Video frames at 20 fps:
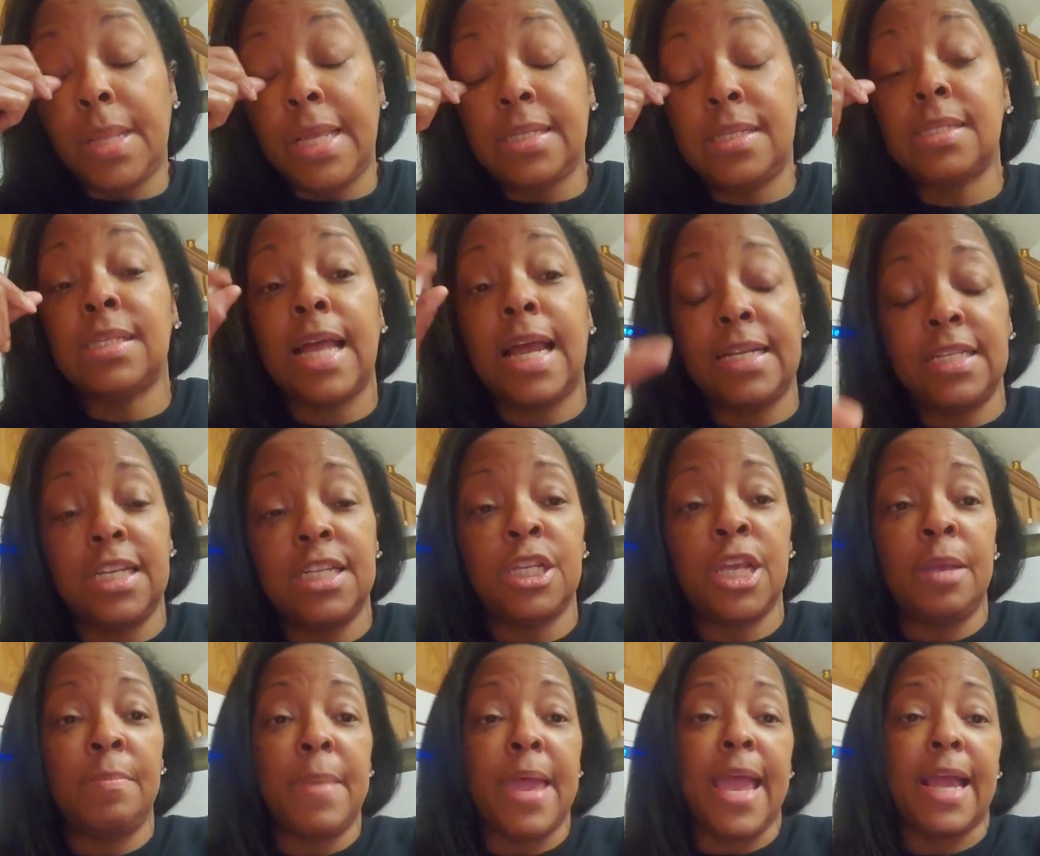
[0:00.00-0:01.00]
places like
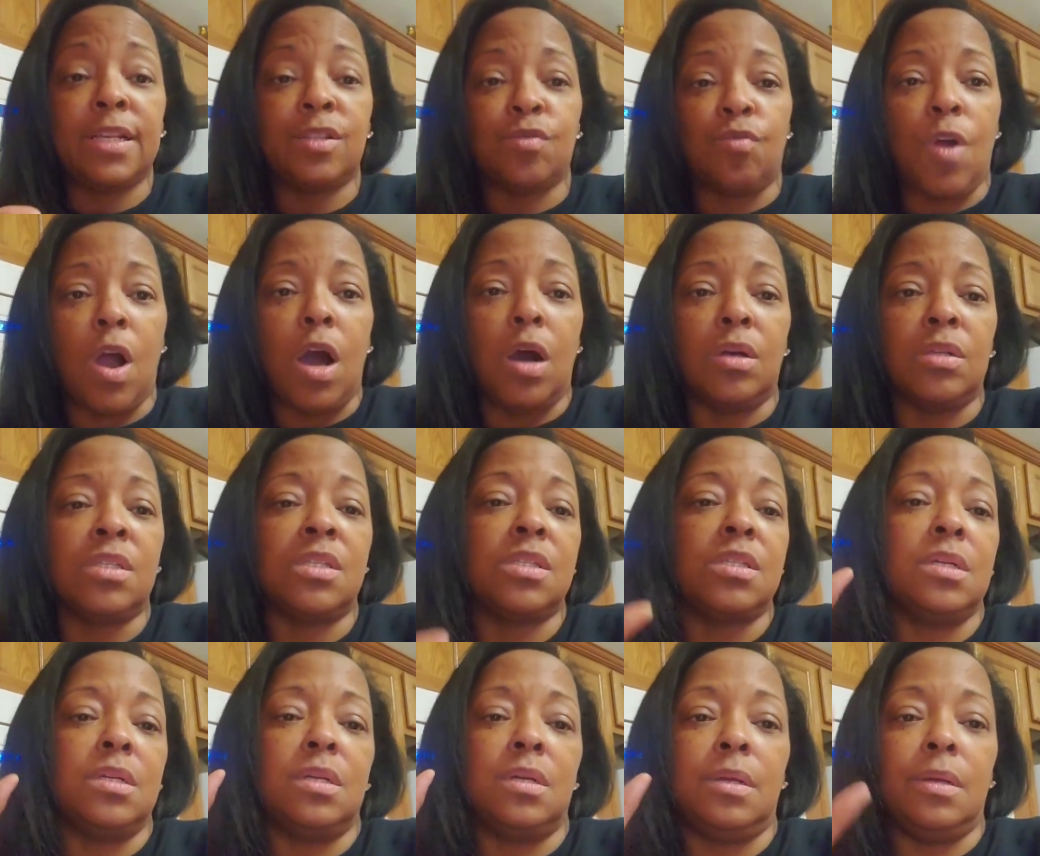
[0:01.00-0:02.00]
TJ Maxx,
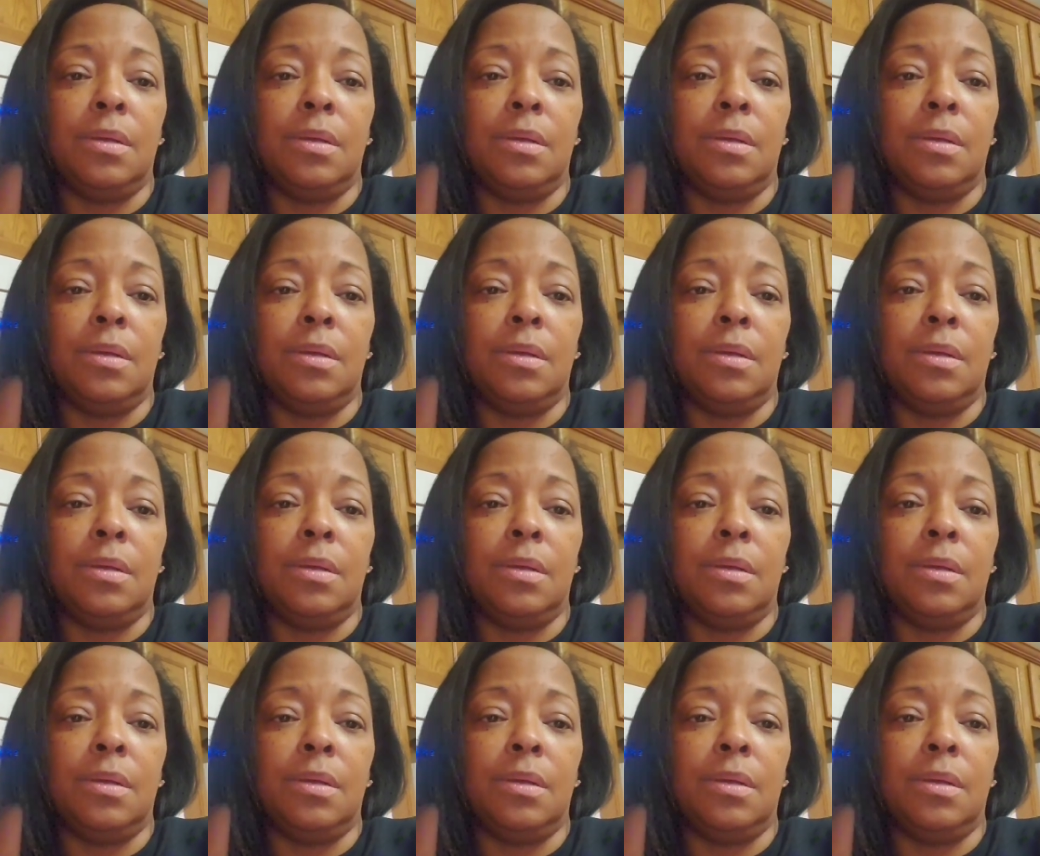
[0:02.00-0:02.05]
Ross,